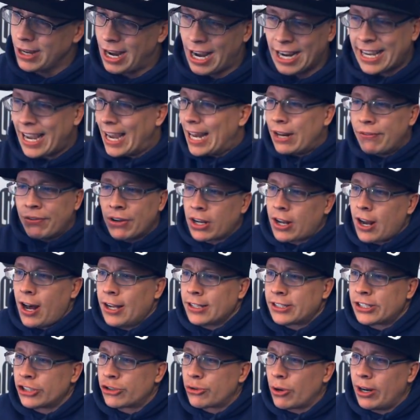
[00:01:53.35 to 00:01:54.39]
I can't even
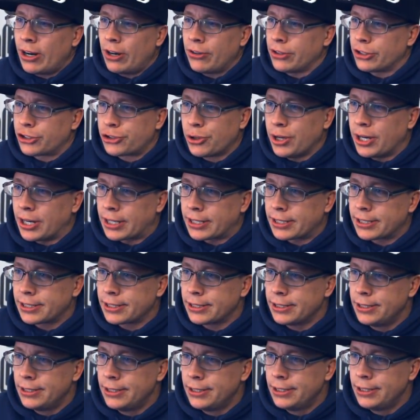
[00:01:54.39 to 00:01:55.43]
concentrate on the
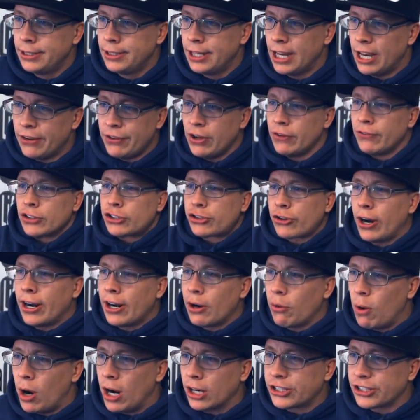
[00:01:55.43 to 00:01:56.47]
tricks. Have you ever tried
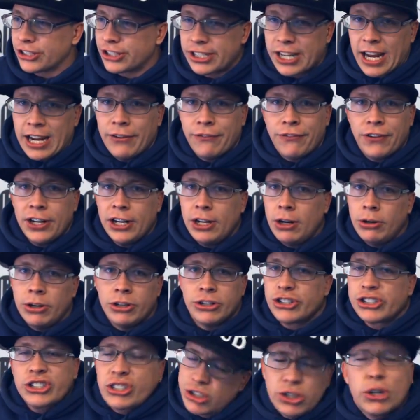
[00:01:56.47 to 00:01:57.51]
to watch a skate video and
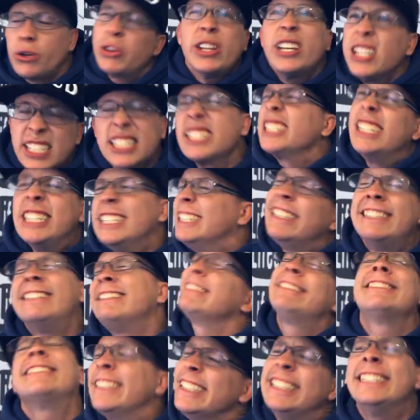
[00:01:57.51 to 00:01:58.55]
you just do this?
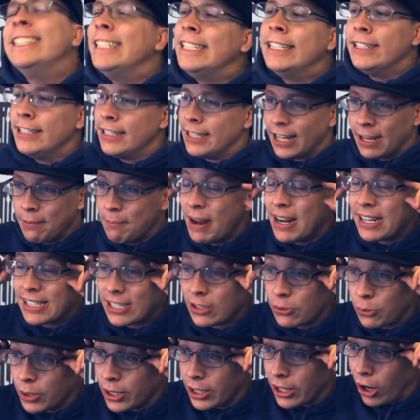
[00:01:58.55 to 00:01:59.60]
It makes
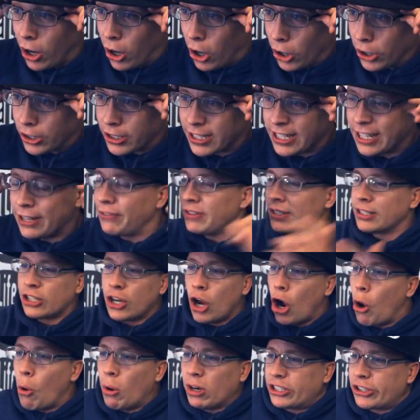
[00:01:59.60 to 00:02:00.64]
it really hard to even
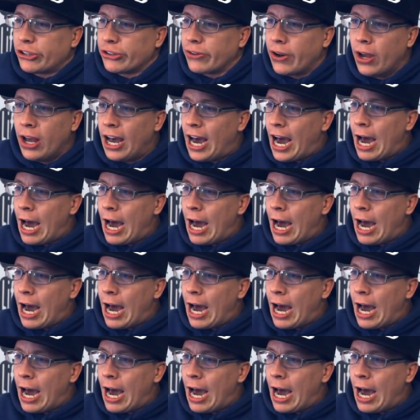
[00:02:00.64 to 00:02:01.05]
know what you're...